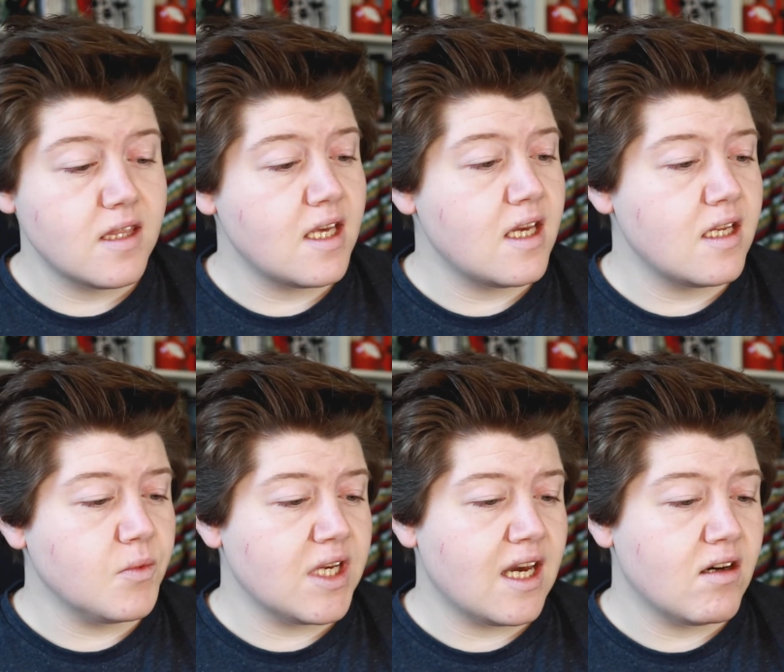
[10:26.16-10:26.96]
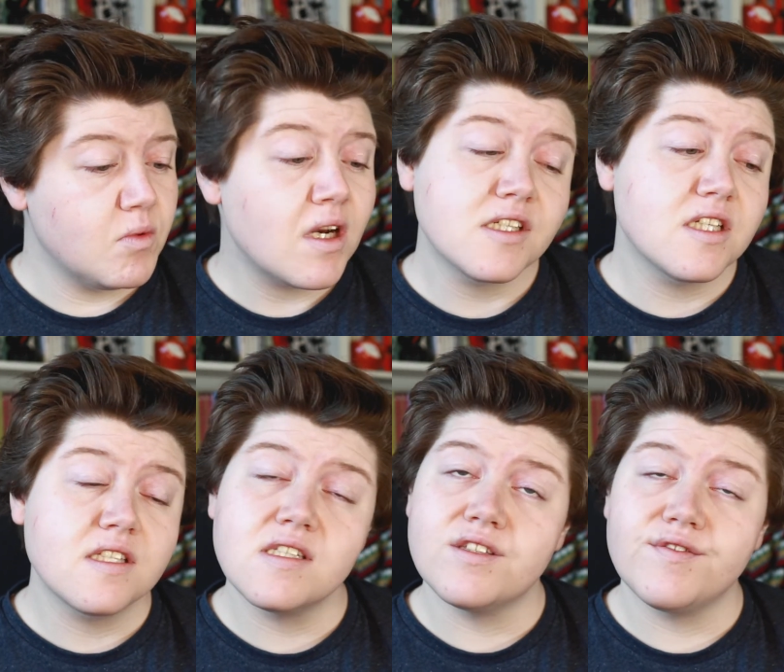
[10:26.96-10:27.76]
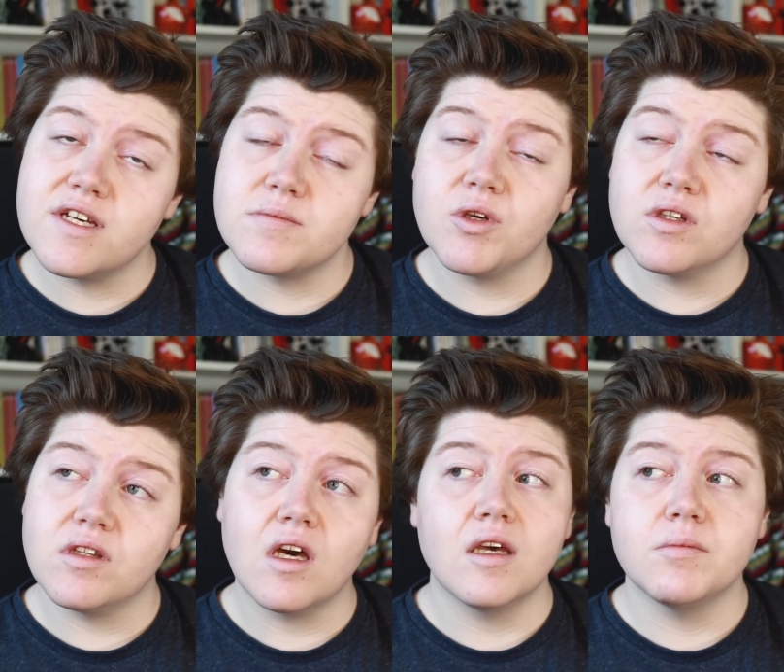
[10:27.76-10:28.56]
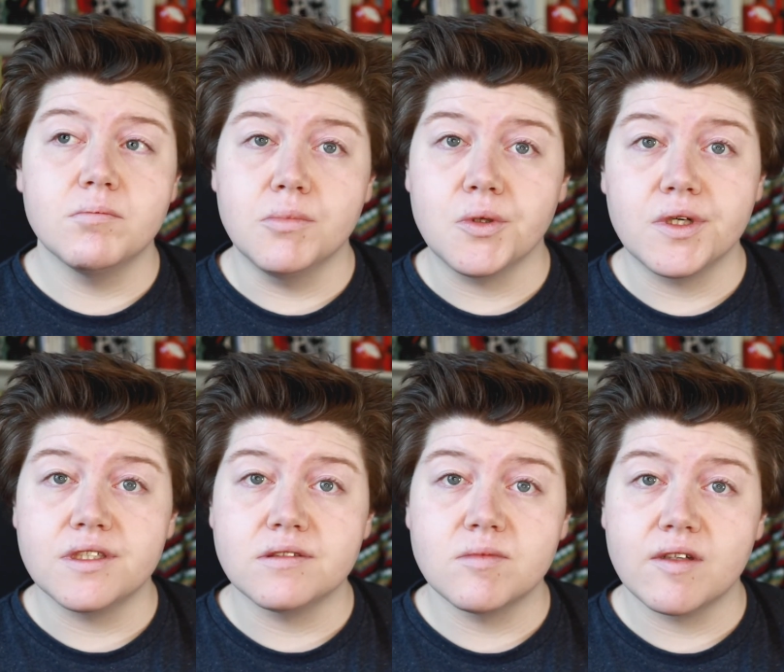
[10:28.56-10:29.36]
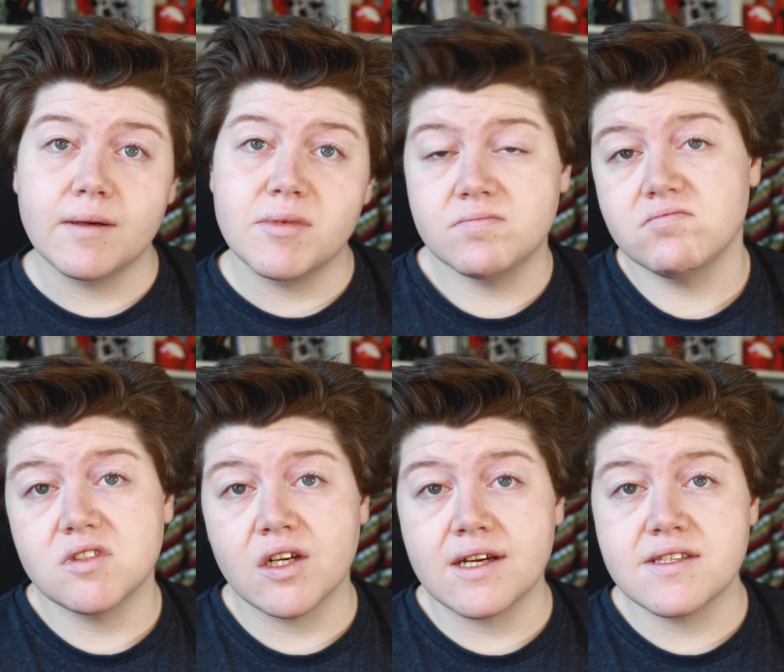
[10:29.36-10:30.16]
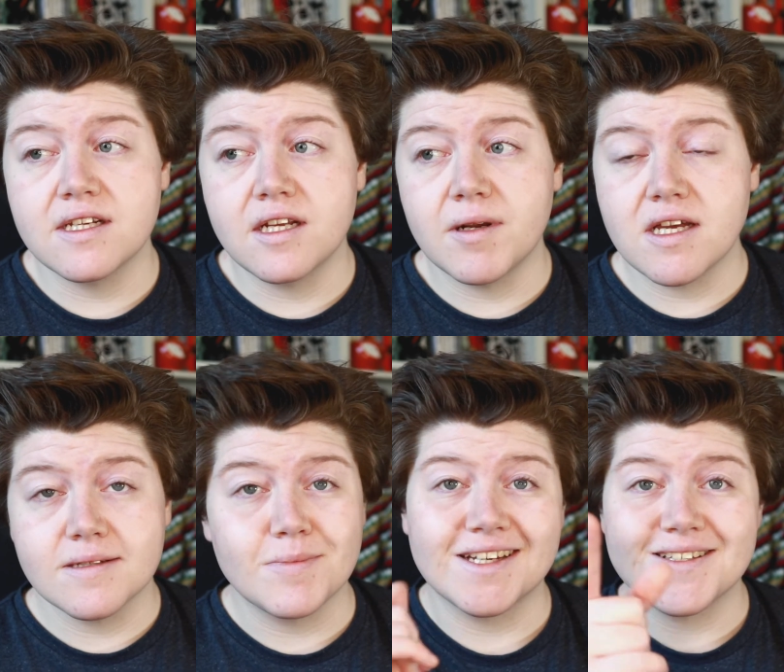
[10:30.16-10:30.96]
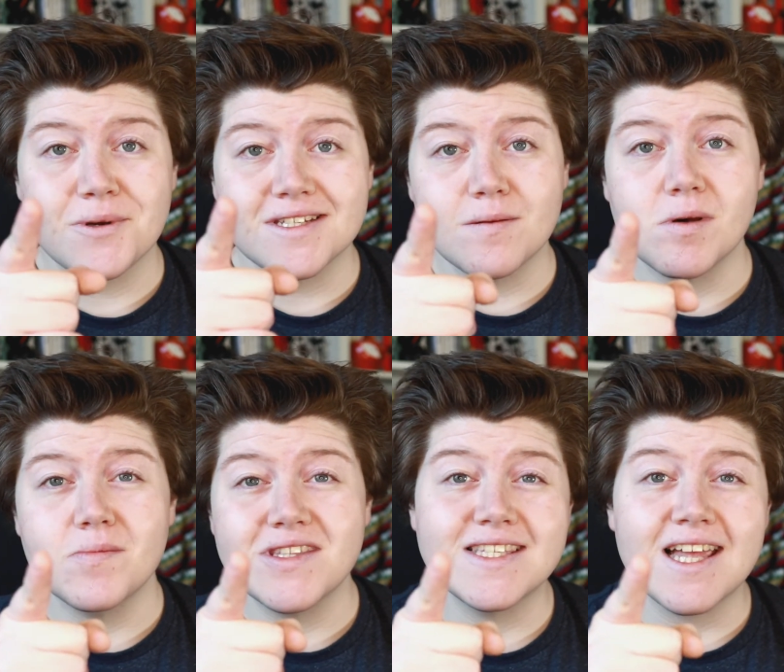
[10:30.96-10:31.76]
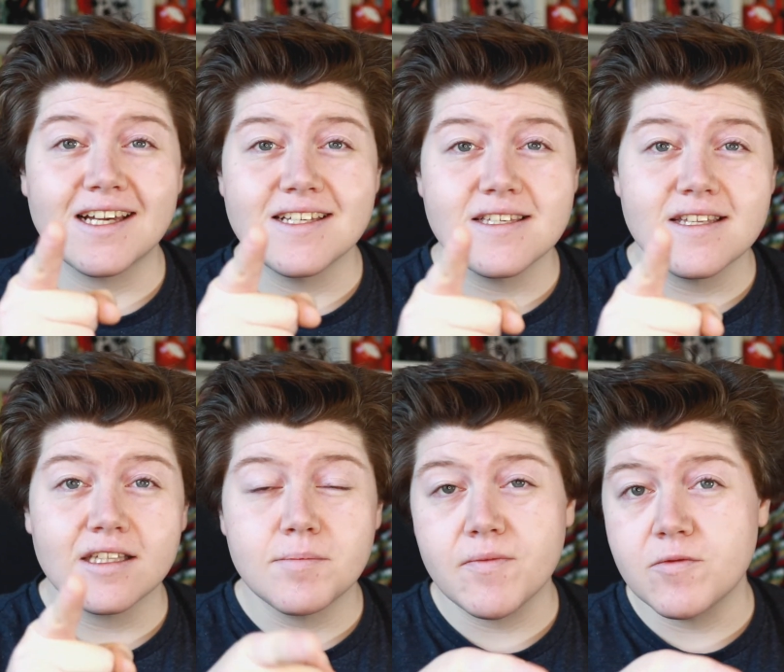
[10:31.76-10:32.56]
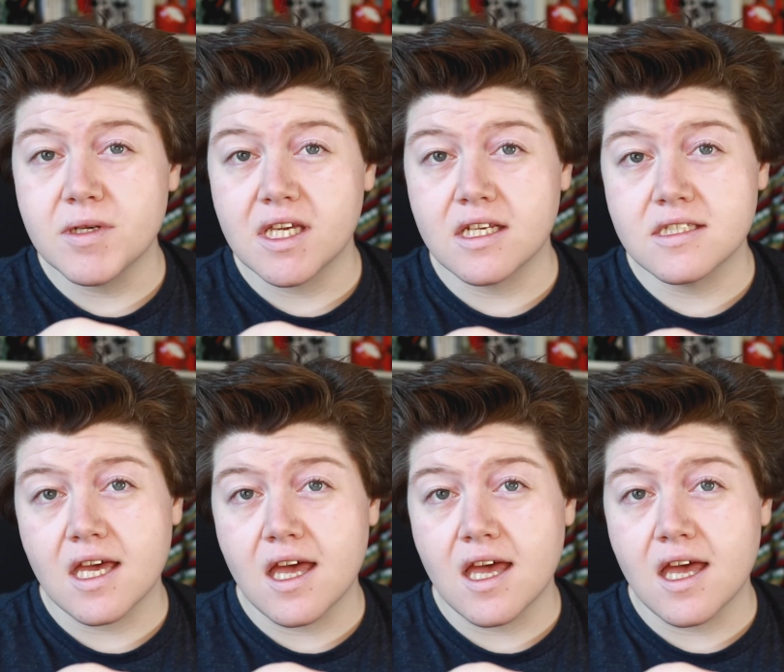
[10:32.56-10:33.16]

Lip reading: Then we have, well actually this is the first book that I bought in November. Don't know how it's ended up last because it went to the bottom of the stack because I stacked them up from beginning to